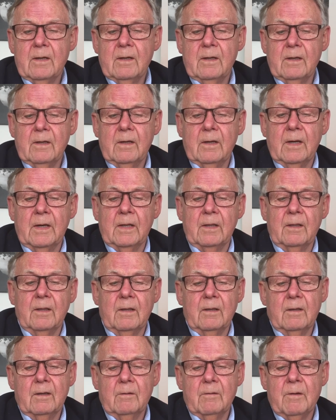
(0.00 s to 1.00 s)
Uh,
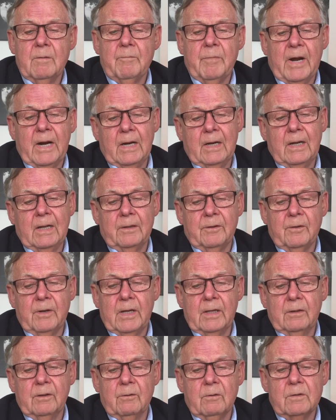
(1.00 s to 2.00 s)
and in parallel to
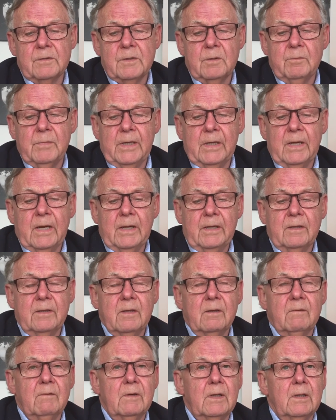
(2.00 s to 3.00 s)
that, I've also been
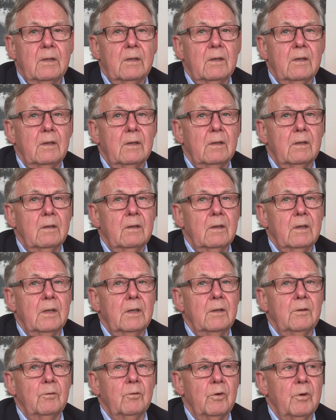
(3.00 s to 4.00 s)
active in, in
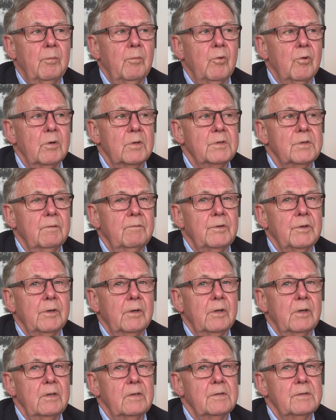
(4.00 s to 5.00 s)
editorial boards of
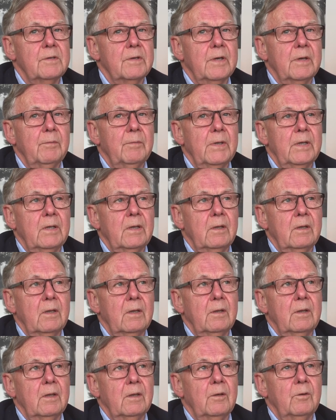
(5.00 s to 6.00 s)
journals. So I've been in
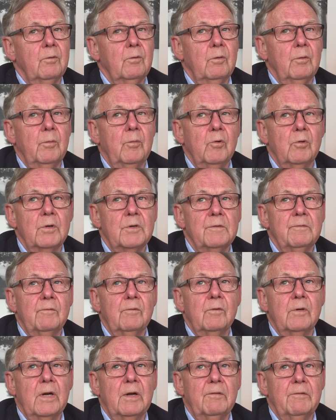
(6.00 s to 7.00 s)
the editorial board
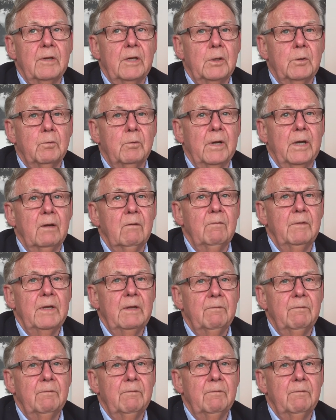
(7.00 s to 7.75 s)
for, I think, 12